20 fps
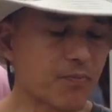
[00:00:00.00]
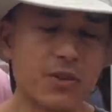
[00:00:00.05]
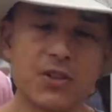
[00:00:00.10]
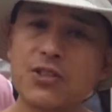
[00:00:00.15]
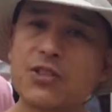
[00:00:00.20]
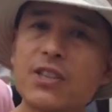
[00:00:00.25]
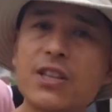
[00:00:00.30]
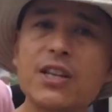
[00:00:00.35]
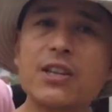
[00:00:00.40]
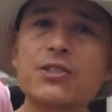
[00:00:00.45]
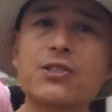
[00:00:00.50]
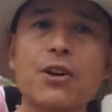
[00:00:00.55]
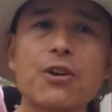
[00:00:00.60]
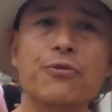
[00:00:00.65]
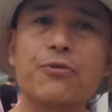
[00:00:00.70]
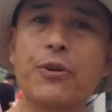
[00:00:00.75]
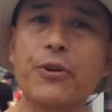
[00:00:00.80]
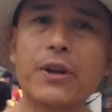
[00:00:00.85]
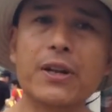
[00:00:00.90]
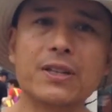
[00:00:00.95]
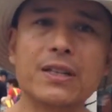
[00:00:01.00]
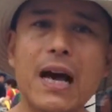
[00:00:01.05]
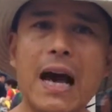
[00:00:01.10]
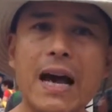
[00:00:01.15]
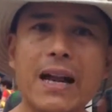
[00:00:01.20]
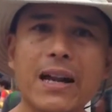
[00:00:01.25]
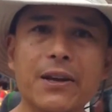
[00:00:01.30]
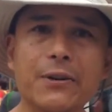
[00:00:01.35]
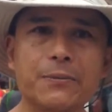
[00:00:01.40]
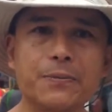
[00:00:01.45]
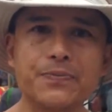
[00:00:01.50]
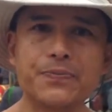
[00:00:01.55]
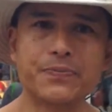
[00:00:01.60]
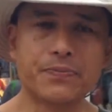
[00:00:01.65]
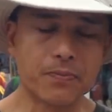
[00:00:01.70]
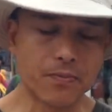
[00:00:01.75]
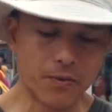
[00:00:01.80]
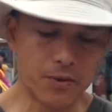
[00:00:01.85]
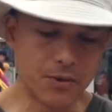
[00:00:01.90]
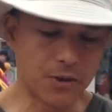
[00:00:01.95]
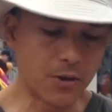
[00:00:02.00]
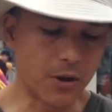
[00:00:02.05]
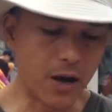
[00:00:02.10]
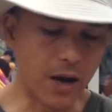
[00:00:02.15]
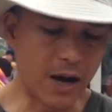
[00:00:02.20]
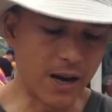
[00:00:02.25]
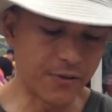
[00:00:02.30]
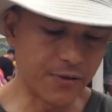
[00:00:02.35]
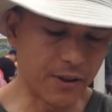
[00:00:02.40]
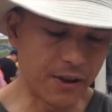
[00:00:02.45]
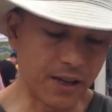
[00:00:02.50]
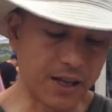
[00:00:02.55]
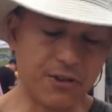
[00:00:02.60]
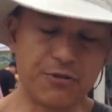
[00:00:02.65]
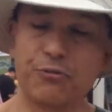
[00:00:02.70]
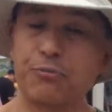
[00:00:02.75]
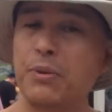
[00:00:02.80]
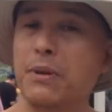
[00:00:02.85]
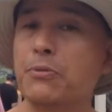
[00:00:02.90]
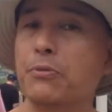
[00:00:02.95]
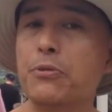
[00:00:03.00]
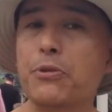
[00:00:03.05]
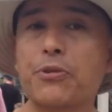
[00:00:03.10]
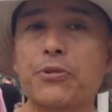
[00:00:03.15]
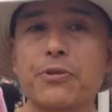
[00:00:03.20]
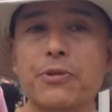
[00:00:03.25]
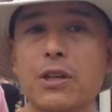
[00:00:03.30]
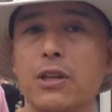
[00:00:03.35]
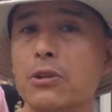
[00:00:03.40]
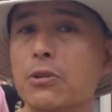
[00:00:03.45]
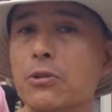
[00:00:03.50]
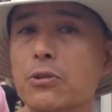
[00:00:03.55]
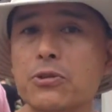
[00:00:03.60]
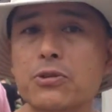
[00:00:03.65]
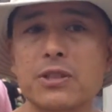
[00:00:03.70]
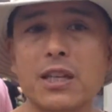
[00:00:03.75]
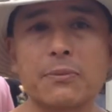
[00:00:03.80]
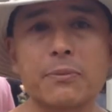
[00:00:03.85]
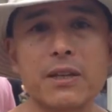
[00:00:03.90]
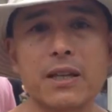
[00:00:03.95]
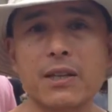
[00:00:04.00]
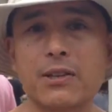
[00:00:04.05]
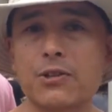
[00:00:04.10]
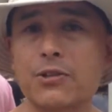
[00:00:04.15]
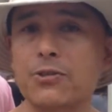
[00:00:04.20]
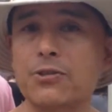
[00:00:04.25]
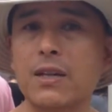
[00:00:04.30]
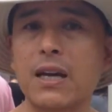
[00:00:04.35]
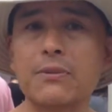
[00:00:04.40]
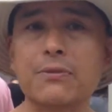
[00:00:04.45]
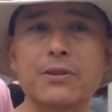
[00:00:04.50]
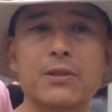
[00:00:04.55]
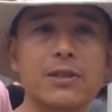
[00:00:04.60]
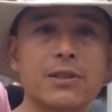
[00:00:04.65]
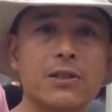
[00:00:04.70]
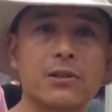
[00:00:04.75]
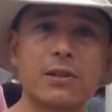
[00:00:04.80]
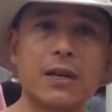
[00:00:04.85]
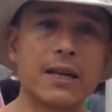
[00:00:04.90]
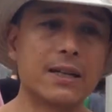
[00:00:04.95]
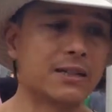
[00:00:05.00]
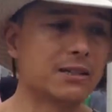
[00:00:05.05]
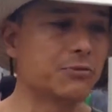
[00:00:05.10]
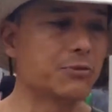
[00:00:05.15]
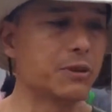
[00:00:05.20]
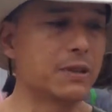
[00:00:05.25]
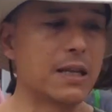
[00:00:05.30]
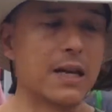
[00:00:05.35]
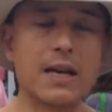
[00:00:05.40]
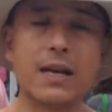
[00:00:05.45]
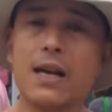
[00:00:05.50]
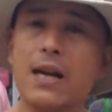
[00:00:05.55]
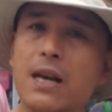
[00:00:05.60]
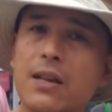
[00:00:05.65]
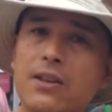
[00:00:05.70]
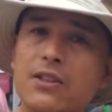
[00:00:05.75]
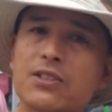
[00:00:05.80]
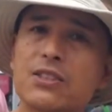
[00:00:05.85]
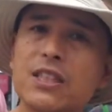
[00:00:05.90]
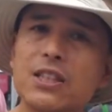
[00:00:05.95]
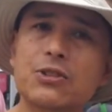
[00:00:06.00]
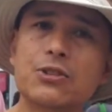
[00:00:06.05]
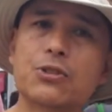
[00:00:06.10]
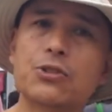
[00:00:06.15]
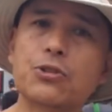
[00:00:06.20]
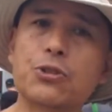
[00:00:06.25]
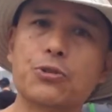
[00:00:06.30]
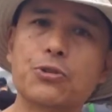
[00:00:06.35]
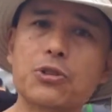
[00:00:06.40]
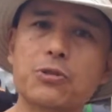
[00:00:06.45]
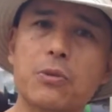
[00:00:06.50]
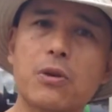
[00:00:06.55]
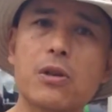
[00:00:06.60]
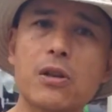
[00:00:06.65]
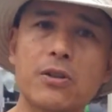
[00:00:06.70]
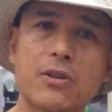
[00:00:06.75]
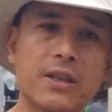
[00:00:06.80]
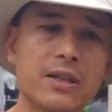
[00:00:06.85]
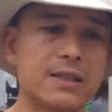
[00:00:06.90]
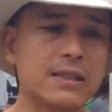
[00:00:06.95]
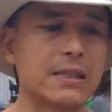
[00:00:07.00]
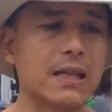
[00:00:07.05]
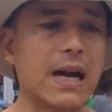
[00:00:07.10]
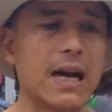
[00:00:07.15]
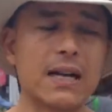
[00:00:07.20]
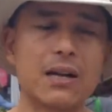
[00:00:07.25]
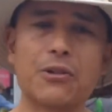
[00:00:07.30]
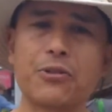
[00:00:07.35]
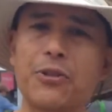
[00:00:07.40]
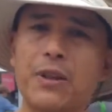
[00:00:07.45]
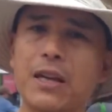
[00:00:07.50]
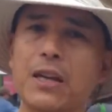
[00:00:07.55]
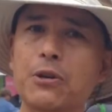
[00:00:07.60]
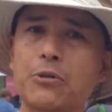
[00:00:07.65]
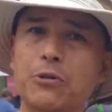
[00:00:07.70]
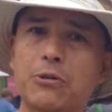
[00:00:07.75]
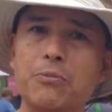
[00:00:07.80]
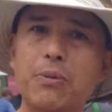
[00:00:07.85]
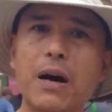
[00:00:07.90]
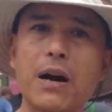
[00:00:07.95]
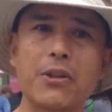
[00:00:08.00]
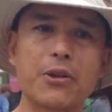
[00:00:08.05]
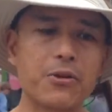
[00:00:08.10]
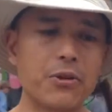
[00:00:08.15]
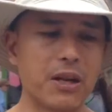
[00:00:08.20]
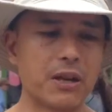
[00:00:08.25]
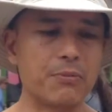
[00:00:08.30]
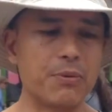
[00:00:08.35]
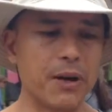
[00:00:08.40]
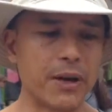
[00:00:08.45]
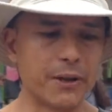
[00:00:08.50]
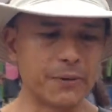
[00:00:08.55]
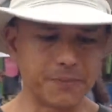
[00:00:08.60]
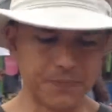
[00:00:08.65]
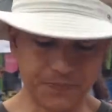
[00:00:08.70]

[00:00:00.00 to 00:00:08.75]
The seeds are very tiny, so I think even people with little stomach issues, diverticulitis and whatnot, the seeds are so small on these, I don't think it would bother anybody.